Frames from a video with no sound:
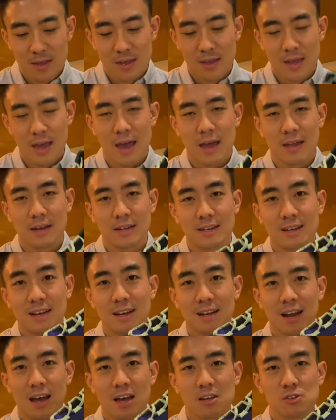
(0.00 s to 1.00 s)
and it
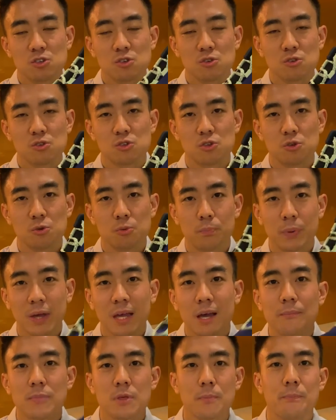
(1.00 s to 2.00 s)
allows you to
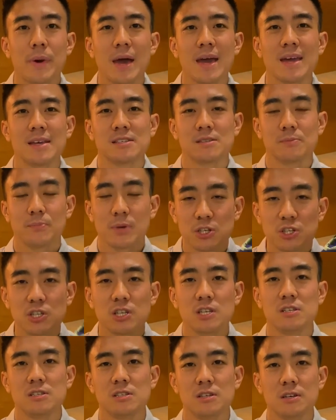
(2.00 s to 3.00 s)
pick up the pace much
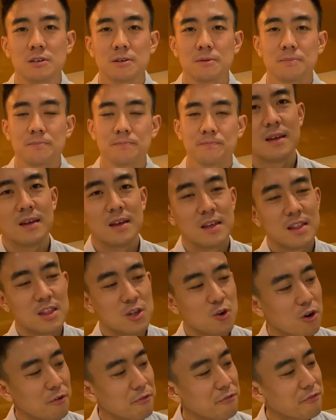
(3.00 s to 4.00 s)
easier.
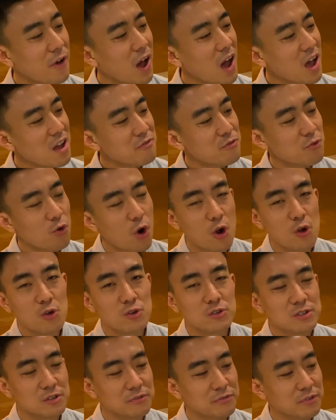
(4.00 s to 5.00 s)
There are 5
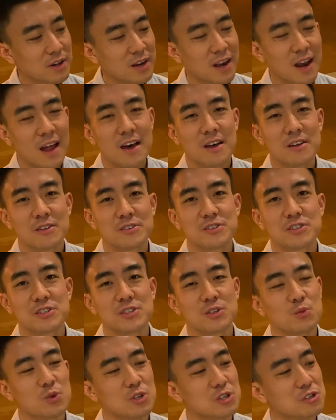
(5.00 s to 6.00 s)
rows of
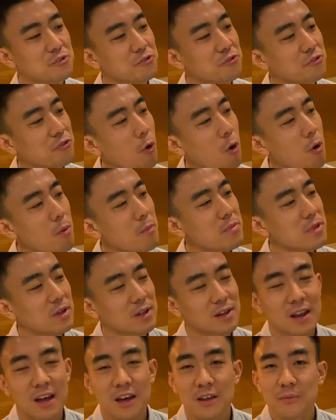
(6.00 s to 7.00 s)
clouds which form the
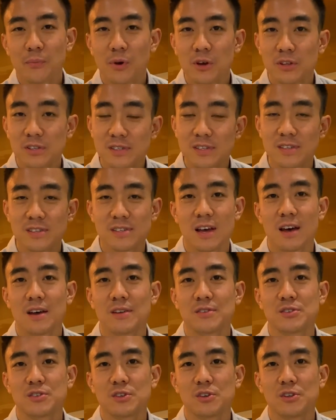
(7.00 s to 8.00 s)
Cloudmonster's
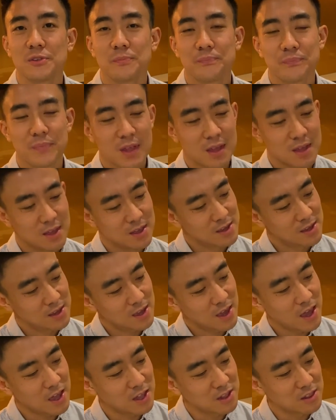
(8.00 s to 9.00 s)
outsole.
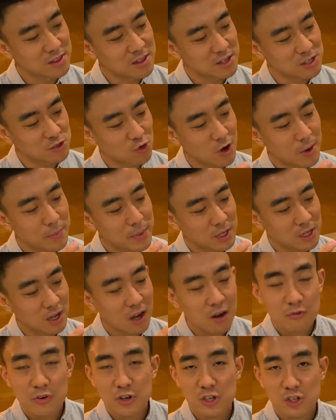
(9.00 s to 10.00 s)
And there's rubber
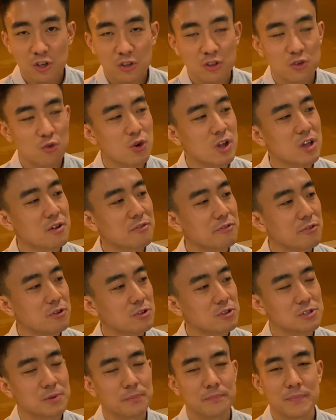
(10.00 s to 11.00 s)
coverage on the rear
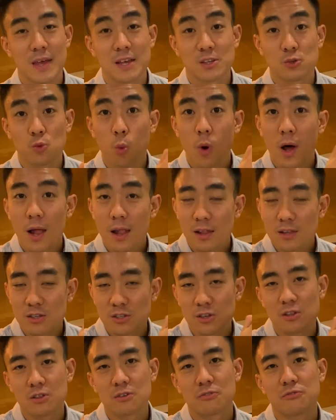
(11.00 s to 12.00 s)
foot as well as
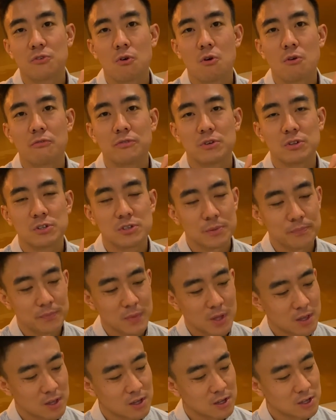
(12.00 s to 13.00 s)
on the forefoot,
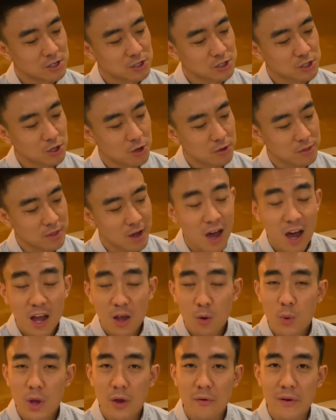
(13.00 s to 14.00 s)
so the
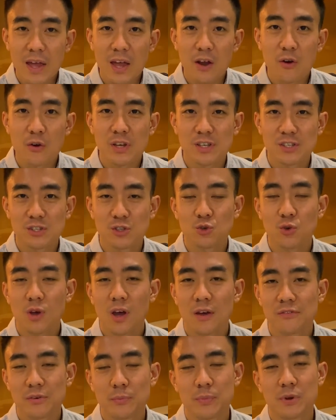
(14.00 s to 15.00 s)
high wear areas do
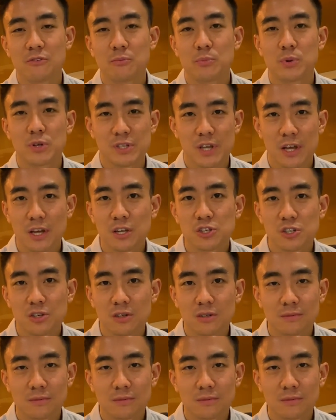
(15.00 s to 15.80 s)
have a bit of protection.